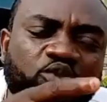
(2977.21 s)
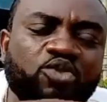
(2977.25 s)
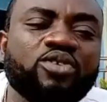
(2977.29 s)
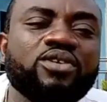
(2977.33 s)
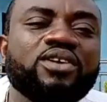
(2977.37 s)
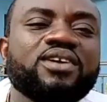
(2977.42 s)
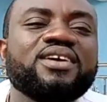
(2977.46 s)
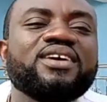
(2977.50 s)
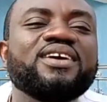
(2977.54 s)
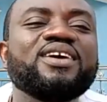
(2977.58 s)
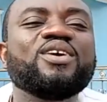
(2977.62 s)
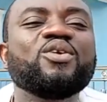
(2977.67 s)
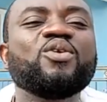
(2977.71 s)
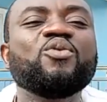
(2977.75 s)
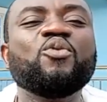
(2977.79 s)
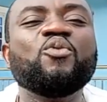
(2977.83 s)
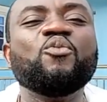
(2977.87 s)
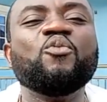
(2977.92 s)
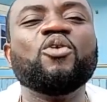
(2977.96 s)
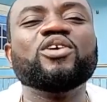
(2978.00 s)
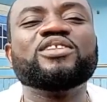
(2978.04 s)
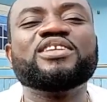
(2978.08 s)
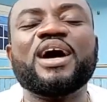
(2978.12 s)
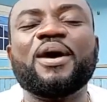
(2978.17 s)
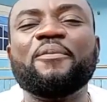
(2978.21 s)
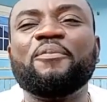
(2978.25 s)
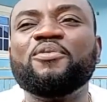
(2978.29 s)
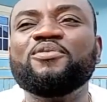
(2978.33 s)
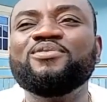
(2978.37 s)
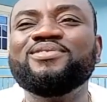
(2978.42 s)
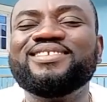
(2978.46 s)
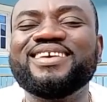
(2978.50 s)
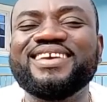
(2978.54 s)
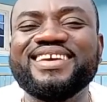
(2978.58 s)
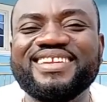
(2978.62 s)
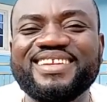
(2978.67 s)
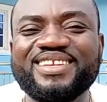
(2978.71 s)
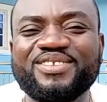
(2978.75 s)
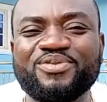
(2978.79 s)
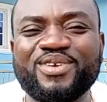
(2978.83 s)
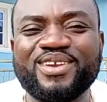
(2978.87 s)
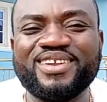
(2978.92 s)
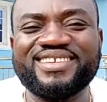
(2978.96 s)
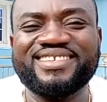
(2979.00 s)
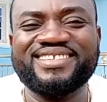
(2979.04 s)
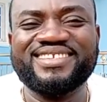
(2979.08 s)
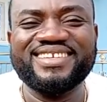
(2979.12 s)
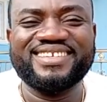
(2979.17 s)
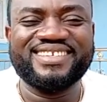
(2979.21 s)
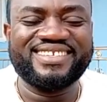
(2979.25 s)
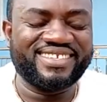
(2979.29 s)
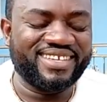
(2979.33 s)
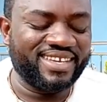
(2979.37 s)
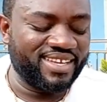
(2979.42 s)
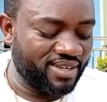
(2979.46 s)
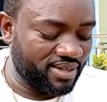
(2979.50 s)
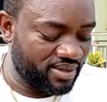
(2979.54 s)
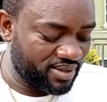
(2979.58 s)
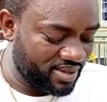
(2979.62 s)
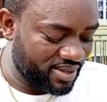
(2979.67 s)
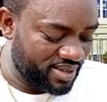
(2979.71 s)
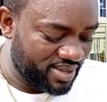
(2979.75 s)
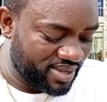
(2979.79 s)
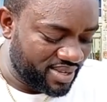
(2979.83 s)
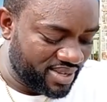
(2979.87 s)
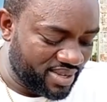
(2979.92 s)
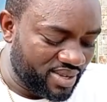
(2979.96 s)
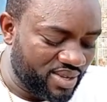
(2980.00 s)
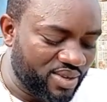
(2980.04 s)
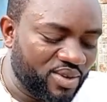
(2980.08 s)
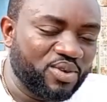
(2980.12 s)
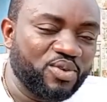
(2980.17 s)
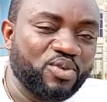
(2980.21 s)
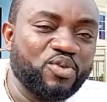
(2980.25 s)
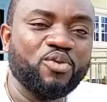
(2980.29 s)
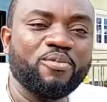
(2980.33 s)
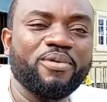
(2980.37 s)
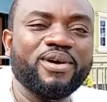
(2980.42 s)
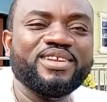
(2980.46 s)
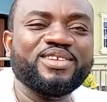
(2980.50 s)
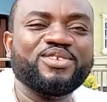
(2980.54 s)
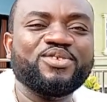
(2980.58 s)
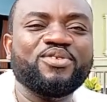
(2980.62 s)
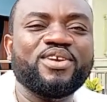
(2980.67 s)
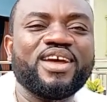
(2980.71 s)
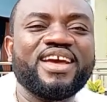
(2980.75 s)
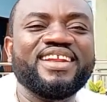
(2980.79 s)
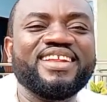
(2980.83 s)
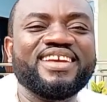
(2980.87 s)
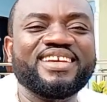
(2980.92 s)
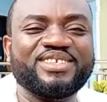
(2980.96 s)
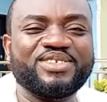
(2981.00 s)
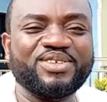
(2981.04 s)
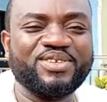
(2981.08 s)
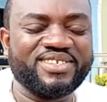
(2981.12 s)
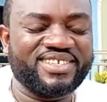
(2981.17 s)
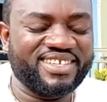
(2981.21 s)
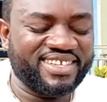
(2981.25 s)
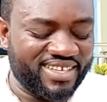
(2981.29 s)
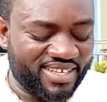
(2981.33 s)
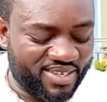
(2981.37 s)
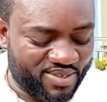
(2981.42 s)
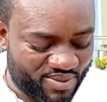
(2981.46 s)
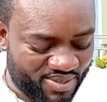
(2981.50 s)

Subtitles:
you what happened in the 2016 gubernatorial elections in